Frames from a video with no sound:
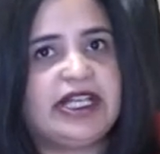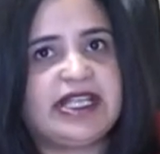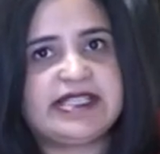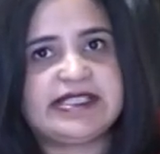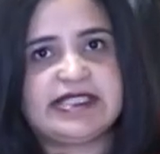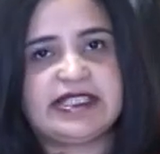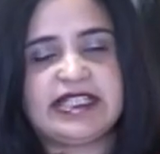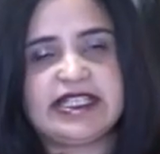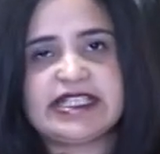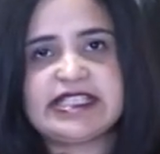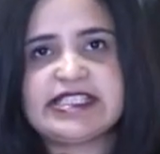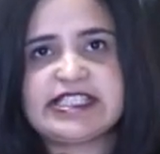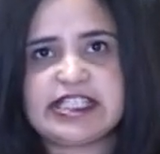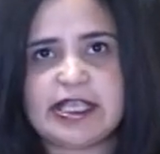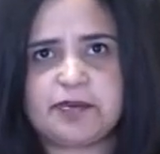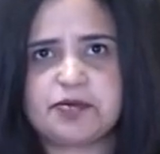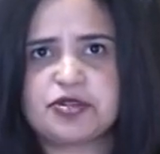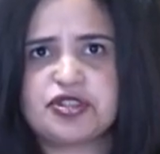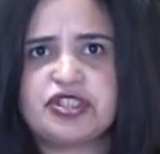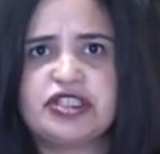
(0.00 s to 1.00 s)
has an
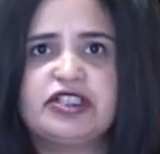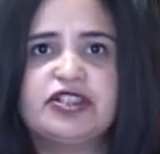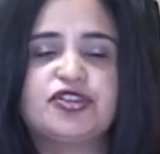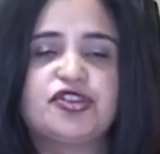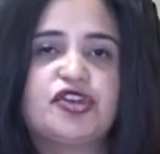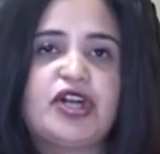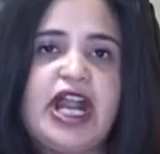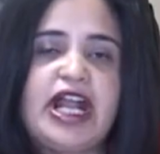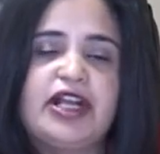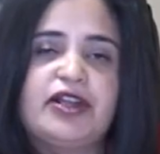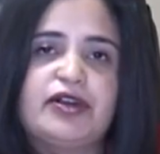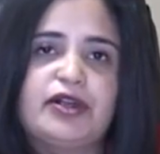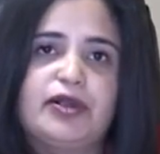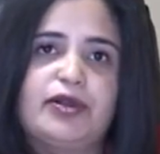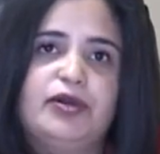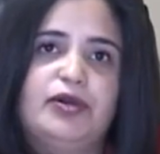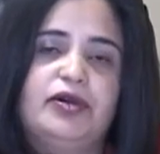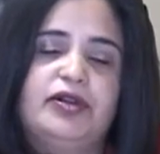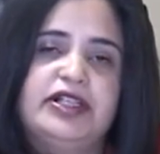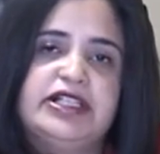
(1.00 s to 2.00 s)
exceptional track
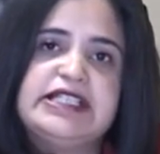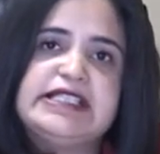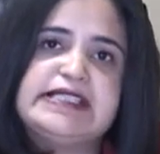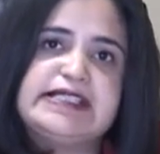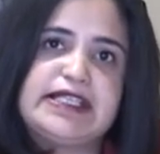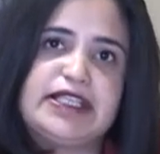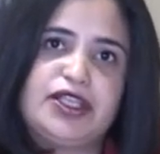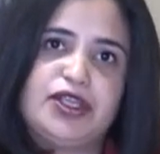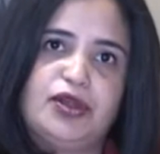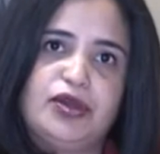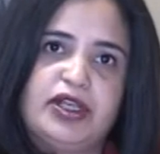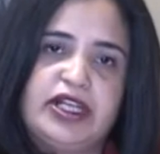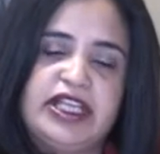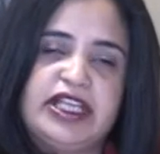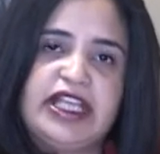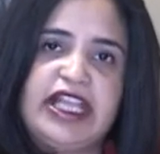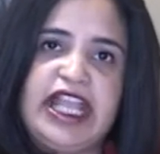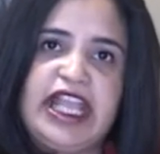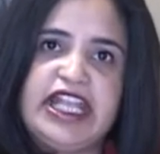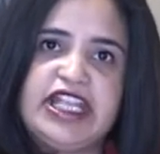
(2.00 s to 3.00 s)
record in
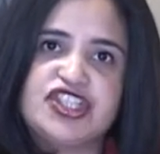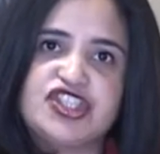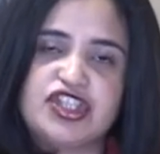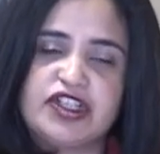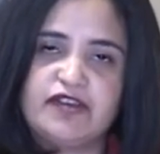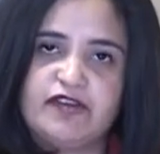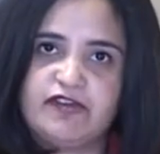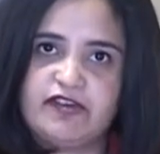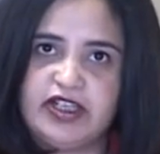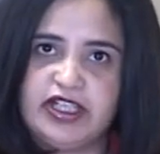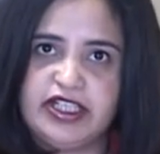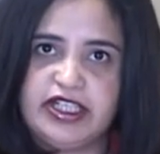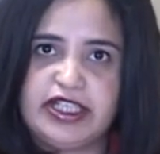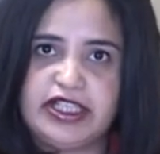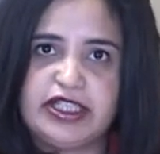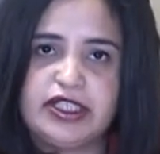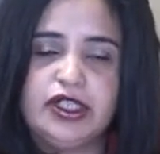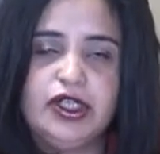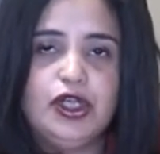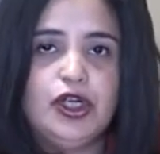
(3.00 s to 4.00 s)
securing angel
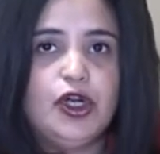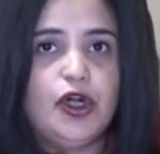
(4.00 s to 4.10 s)
funding